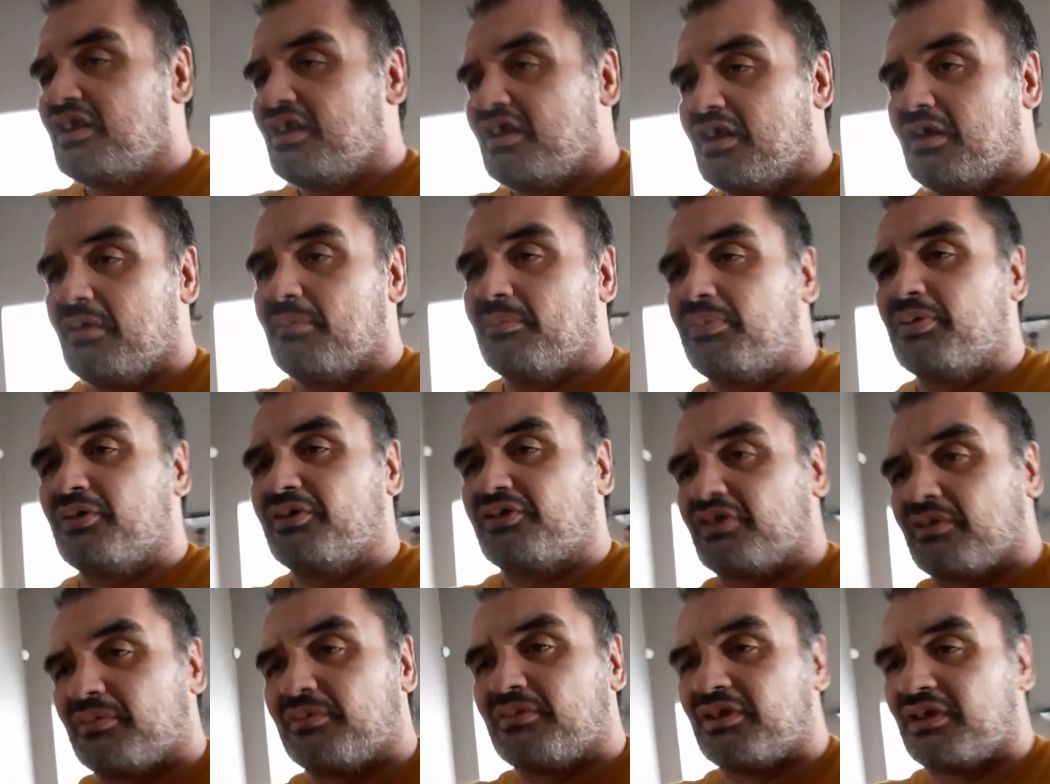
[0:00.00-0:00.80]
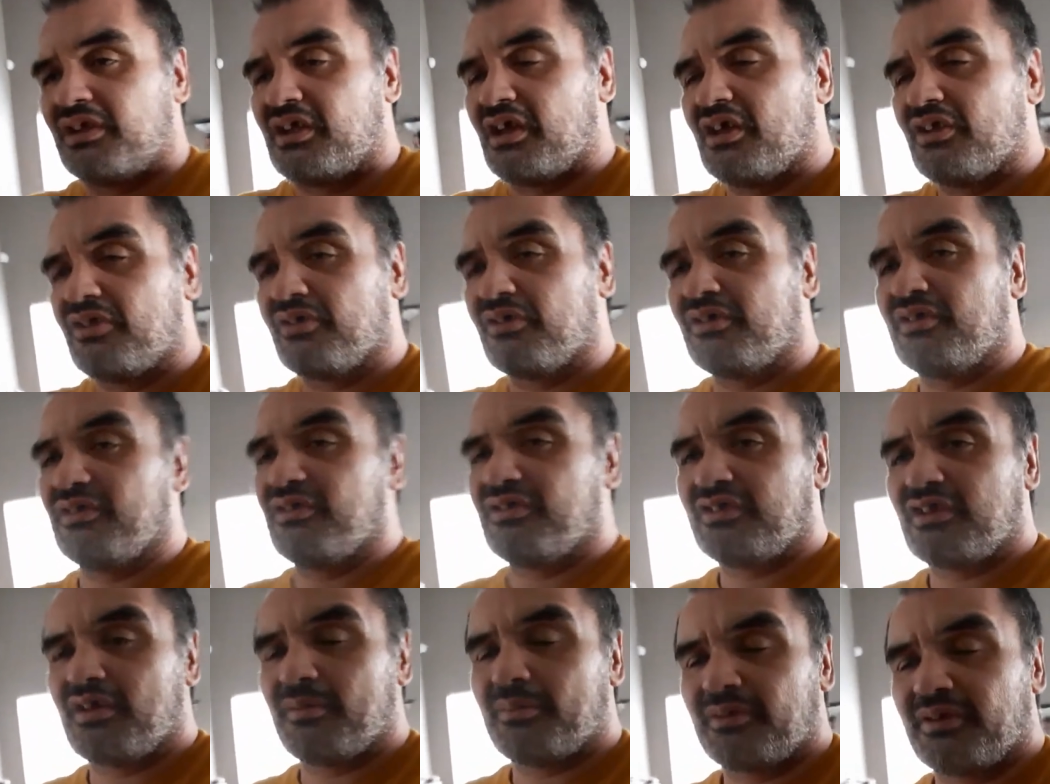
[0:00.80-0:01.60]
and put them together
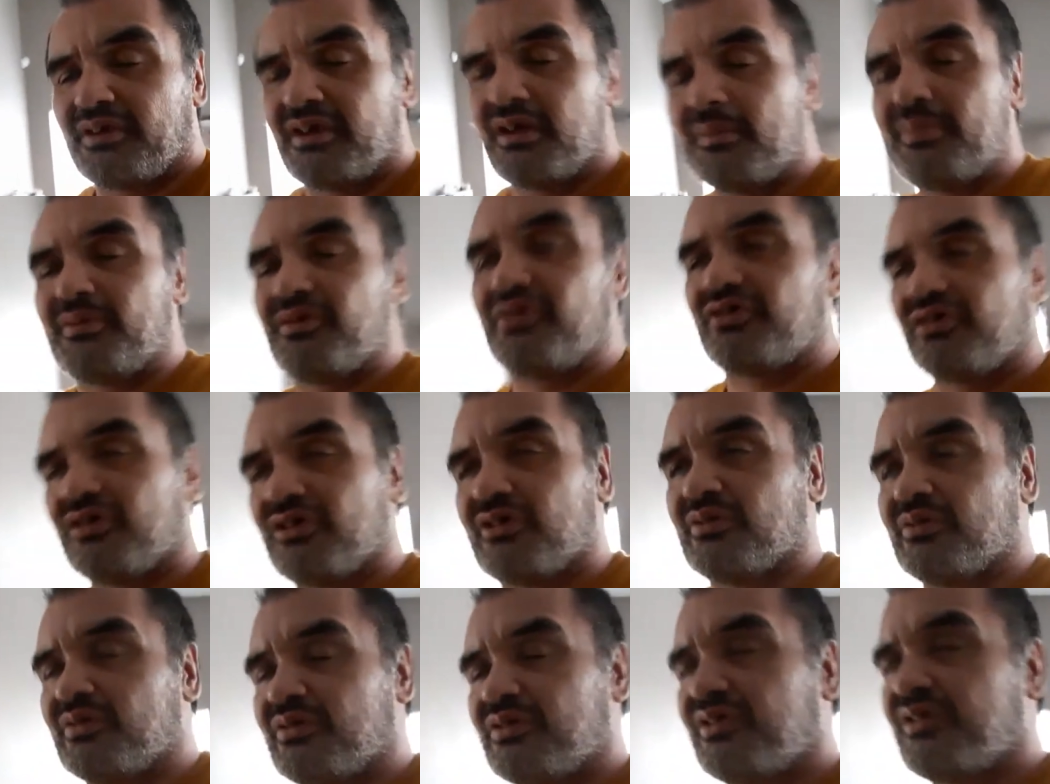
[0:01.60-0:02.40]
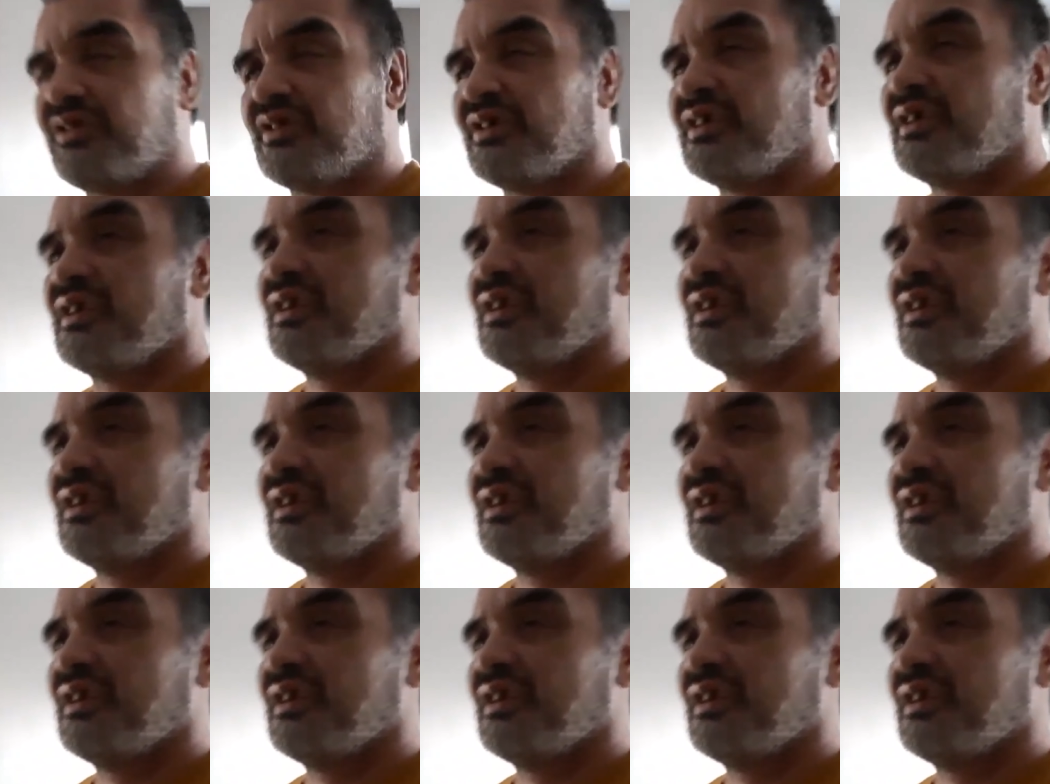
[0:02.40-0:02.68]
in separate episodes.